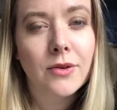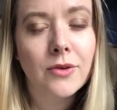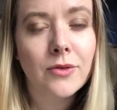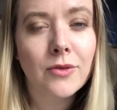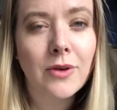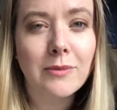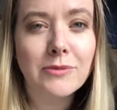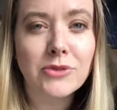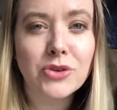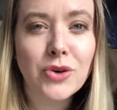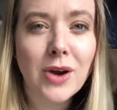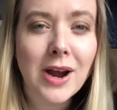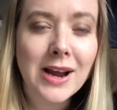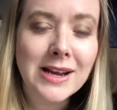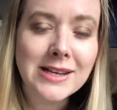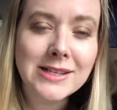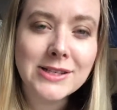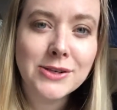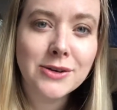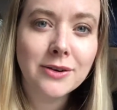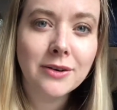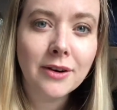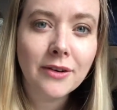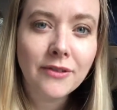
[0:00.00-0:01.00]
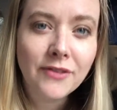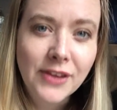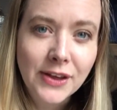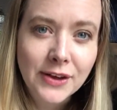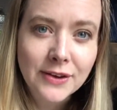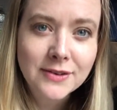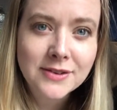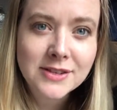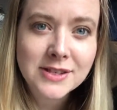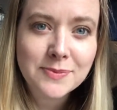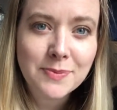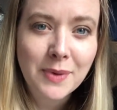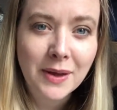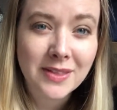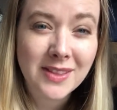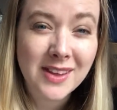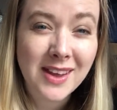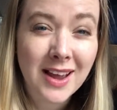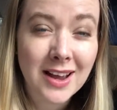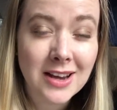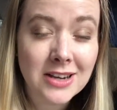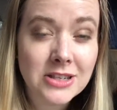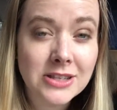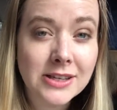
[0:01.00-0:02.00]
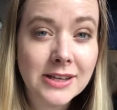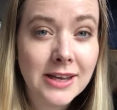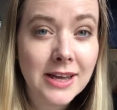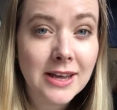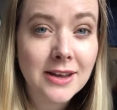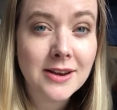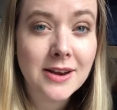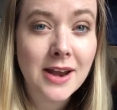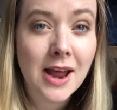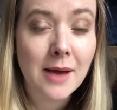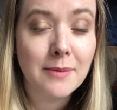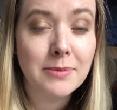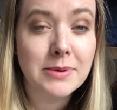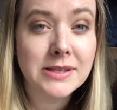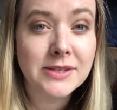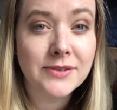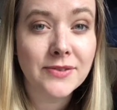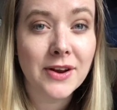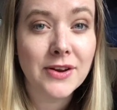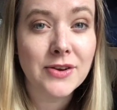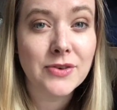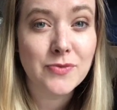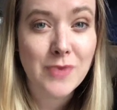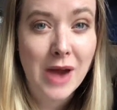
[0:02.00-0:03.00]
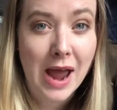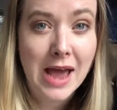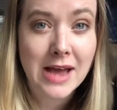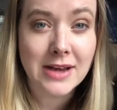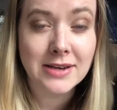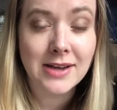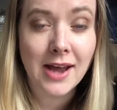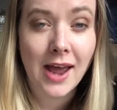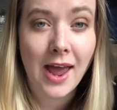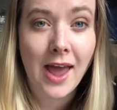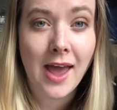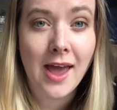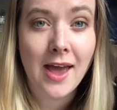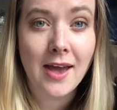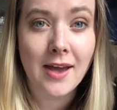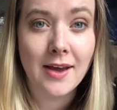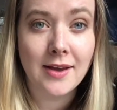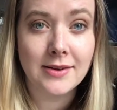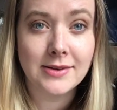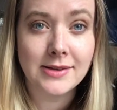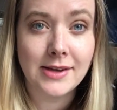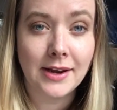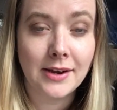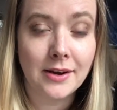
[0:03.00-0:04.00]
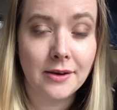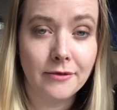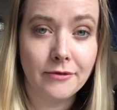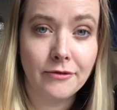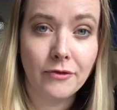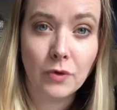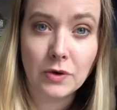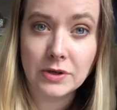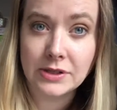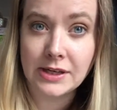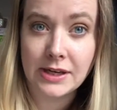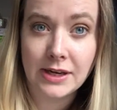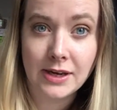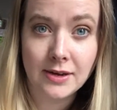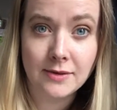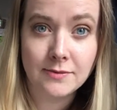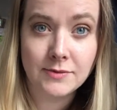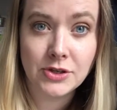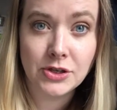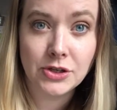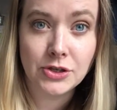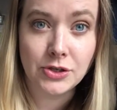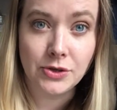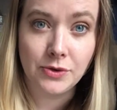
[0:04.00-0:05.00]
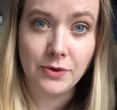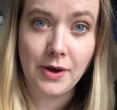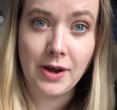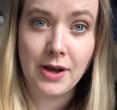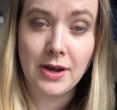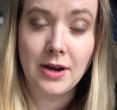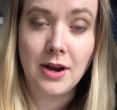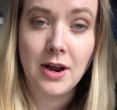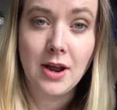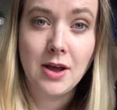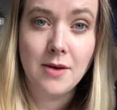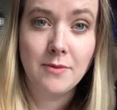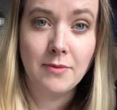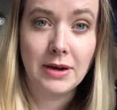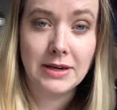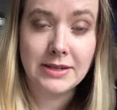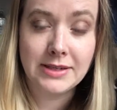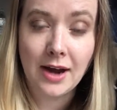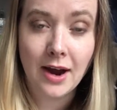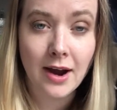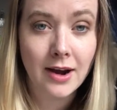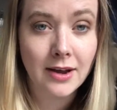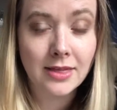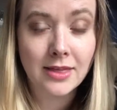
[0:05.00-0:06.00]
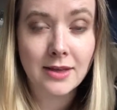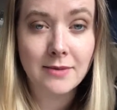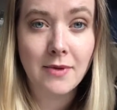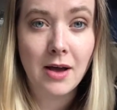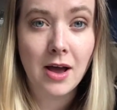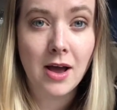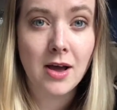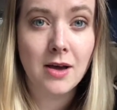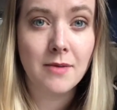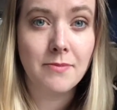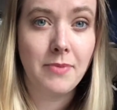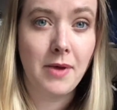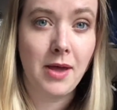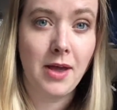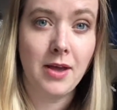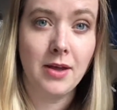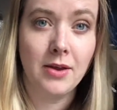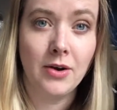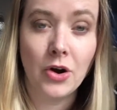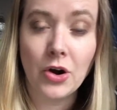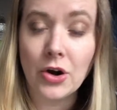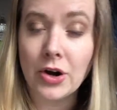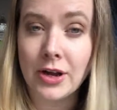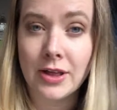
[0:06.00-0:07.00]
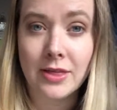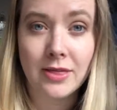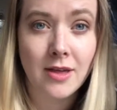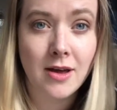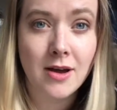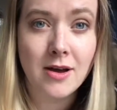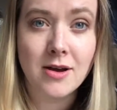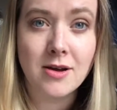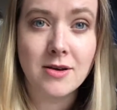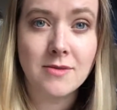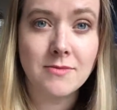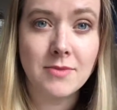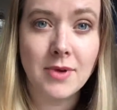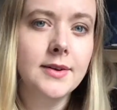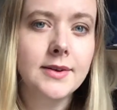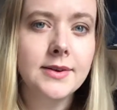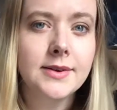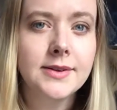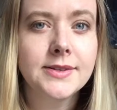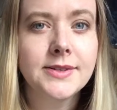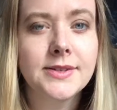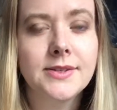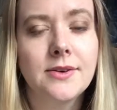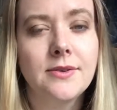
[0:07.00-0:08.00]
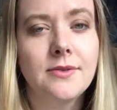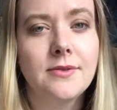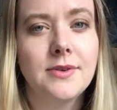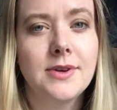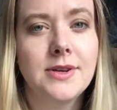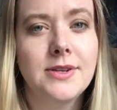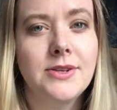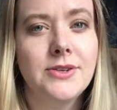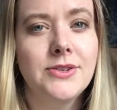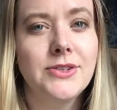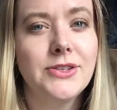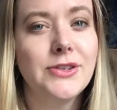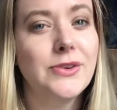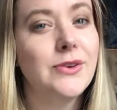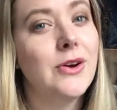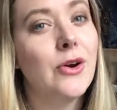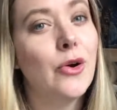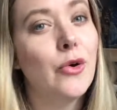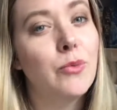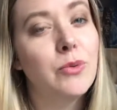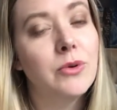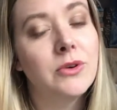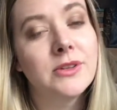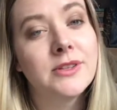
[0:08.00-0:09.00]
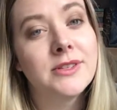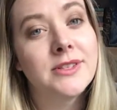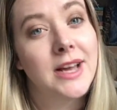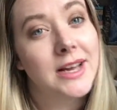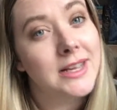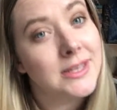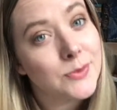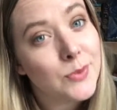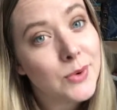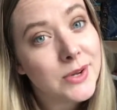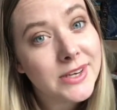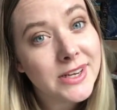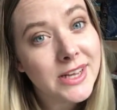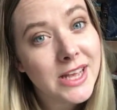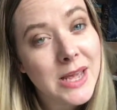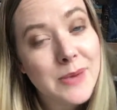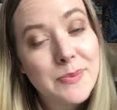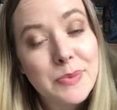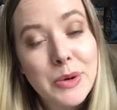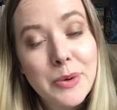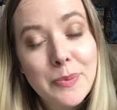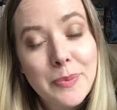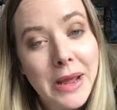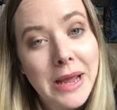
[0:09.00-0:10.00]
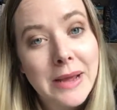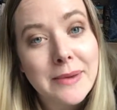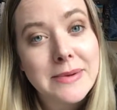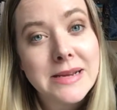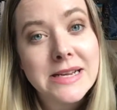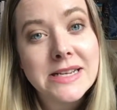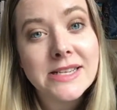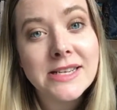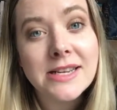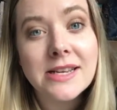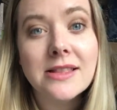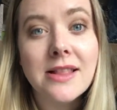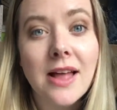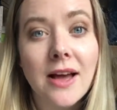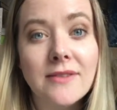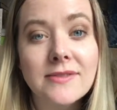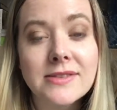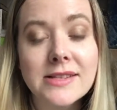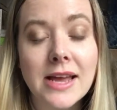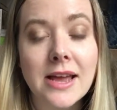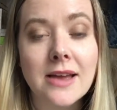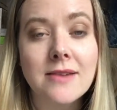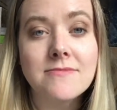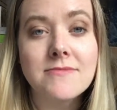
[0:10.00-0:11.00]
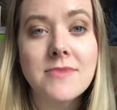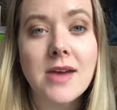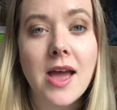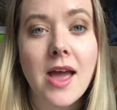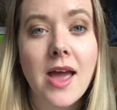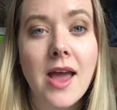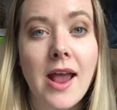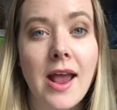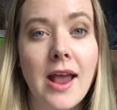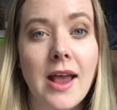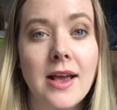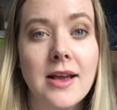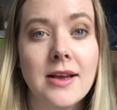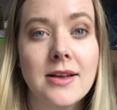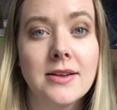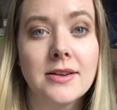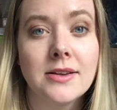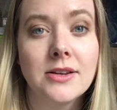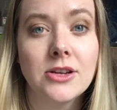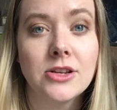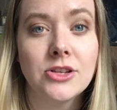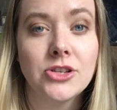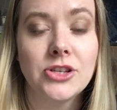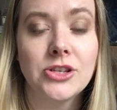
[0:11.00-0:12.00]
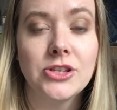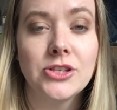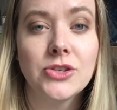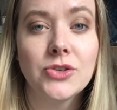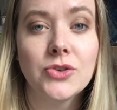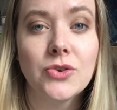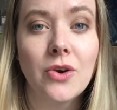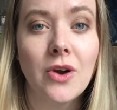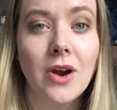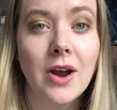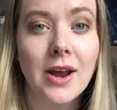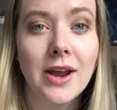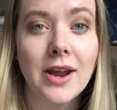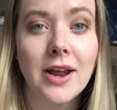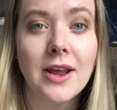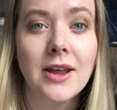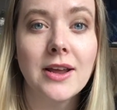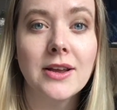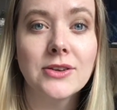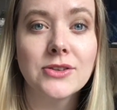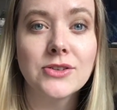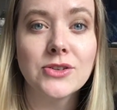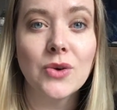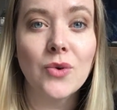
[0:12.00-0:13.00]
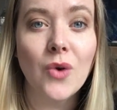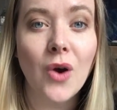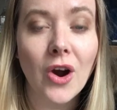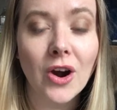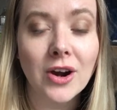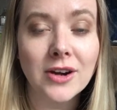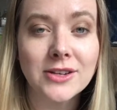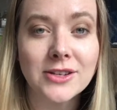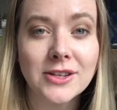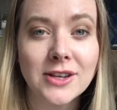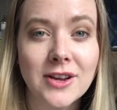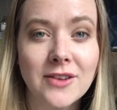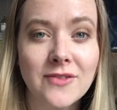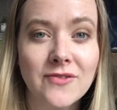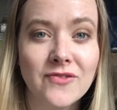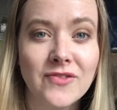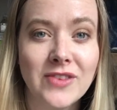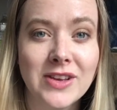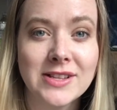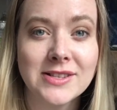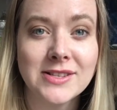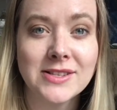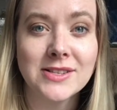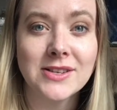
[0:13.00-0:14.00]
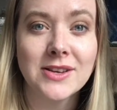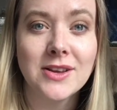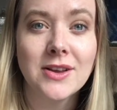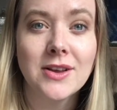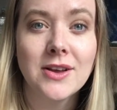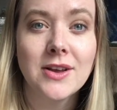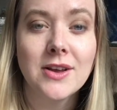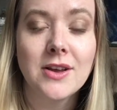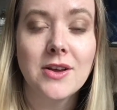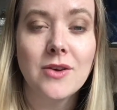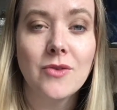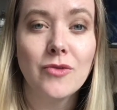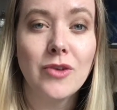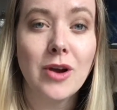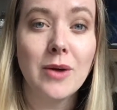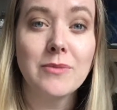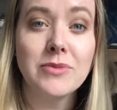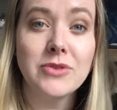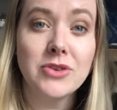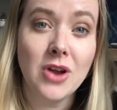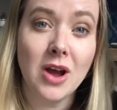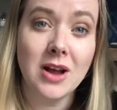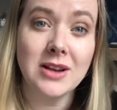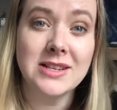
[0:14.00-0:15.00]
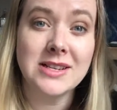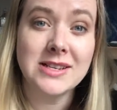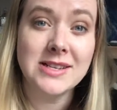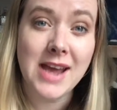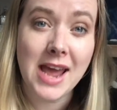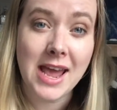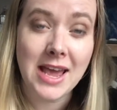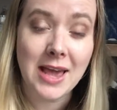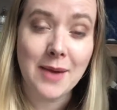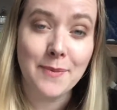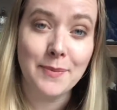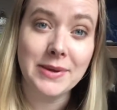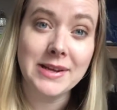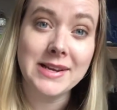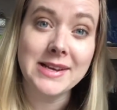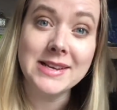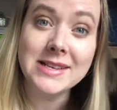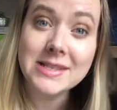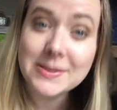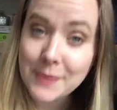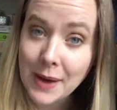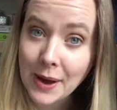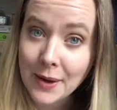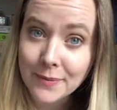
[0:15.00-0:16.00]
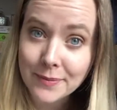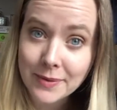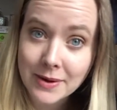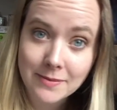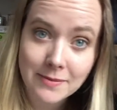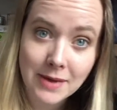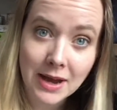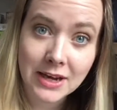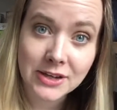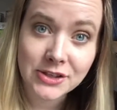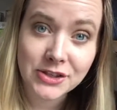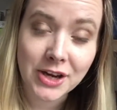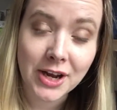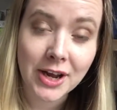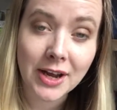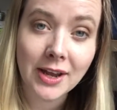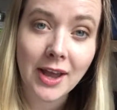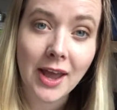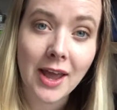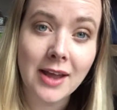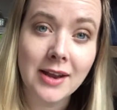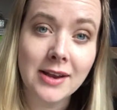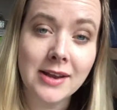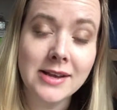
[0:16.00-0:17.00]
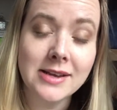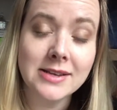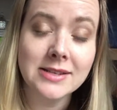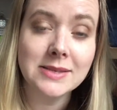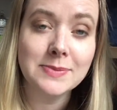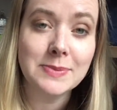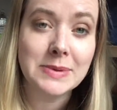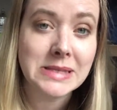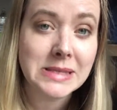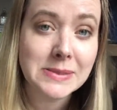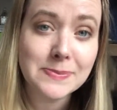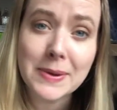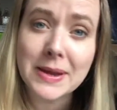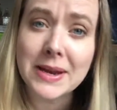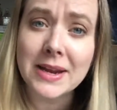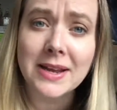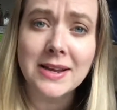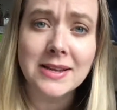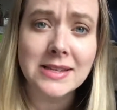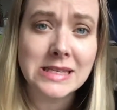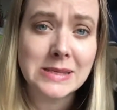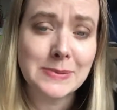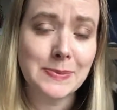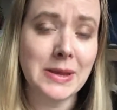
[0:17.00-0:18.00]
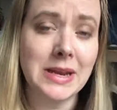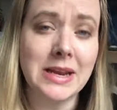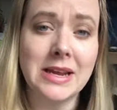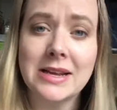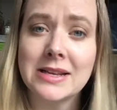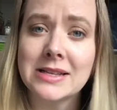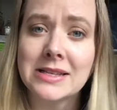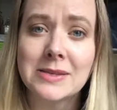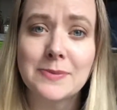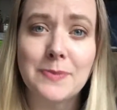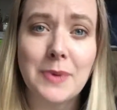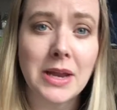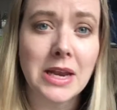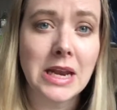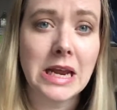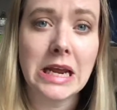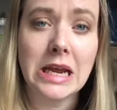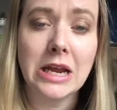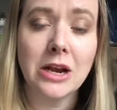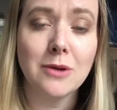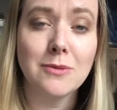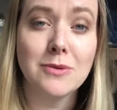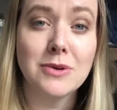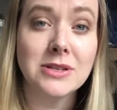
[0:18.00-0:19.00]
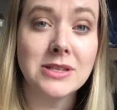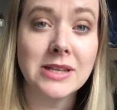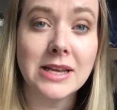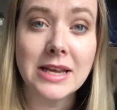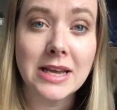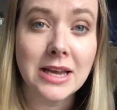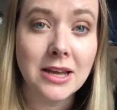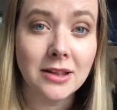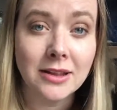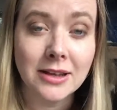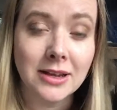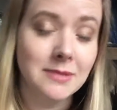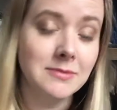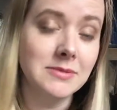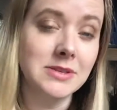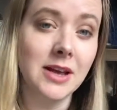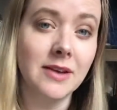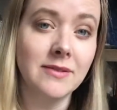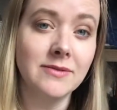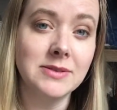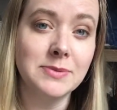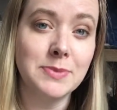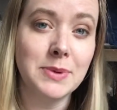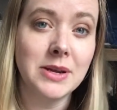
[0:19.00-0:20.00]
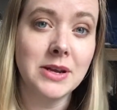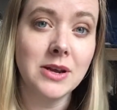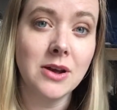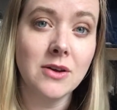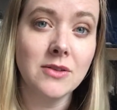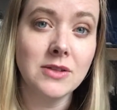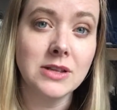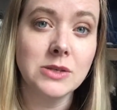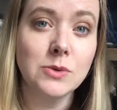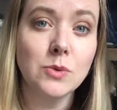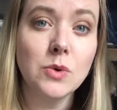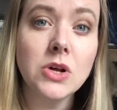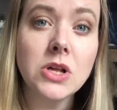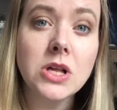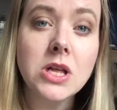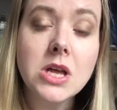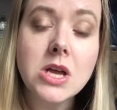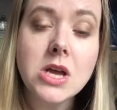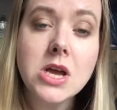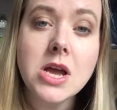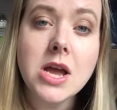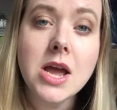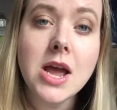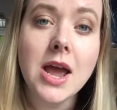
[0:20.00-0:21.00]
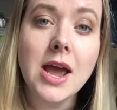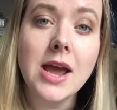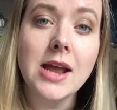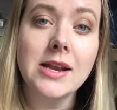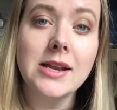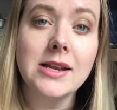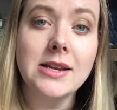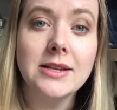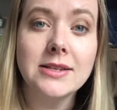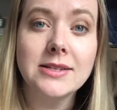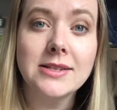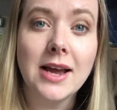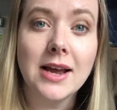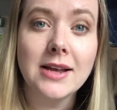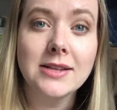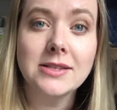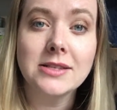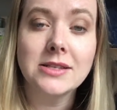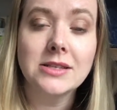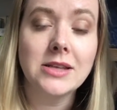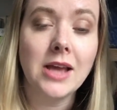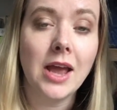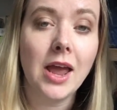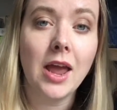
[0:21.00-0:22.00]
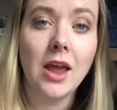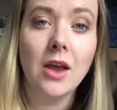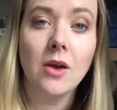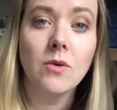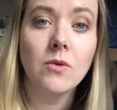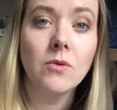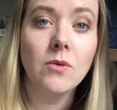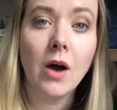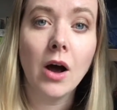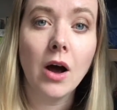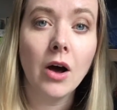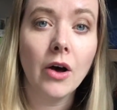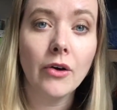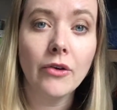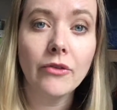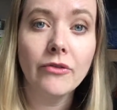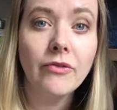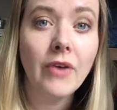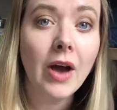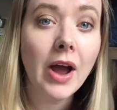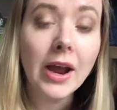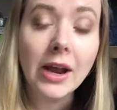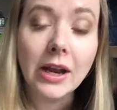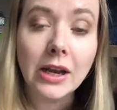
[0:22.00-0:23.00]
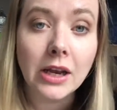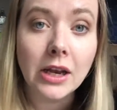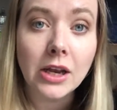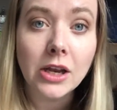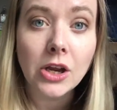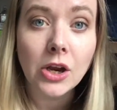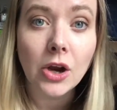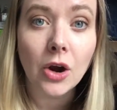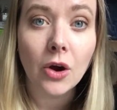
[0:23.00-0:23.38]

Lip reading: Rump tries to refuse, but they actually kidnap his friend Red and end up forcing him to do it by tying them up and hurting them. So it turns out Opal does want to keep her baby. She loves him, and she's trying so hard to convince Rump not to take it, but he is bound by magic, and he has been spinning and spinning and spinning and almost like killing himself spinning all this wool, and he decides to say, well, fine,